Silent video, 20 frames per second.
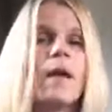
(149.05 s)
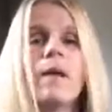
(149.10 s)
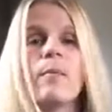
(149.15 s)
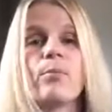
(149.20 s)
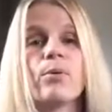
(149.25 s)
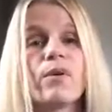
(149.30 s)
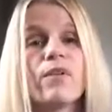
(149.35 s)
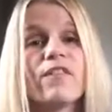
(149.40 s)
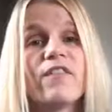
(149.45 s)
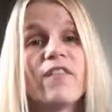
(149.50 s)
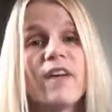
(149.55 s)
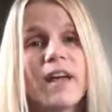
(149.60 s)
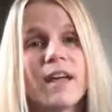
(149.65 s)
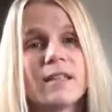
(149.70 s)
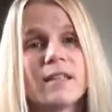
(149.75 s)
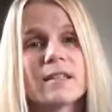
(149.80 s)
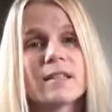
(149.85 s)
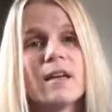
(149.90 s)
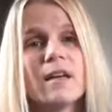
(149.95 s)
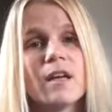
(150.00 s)

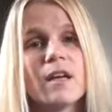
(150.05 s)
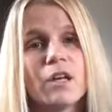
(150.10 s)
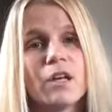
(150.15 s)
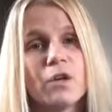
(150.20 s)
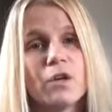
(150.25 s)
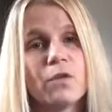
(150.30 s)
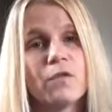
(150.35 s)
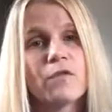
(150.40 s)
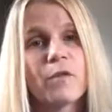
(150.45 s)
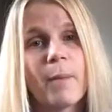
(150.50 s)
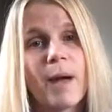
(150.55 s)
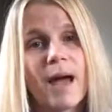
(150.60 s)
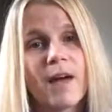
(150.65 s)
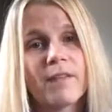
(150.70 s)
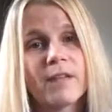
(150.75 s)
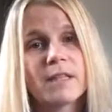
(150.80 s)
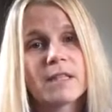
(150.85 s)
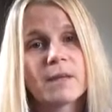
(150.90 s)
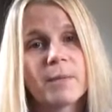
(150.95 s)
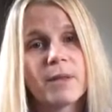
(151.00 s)
prevent you from
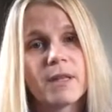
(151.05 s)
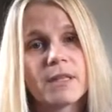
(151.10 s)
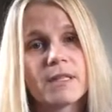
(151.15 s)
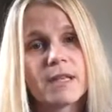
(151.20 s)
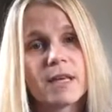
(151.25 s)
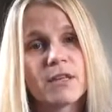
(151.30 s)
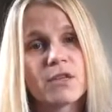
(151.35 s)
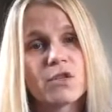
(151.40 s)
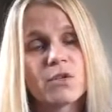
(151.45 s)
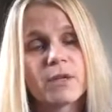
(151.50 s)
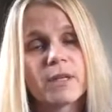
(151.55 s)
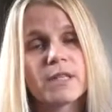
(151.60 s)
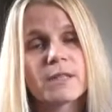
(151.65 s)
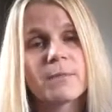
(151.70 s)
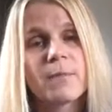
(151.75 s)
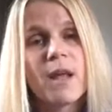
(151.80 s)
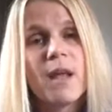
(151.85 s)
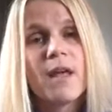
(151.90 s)
having some of these injuries.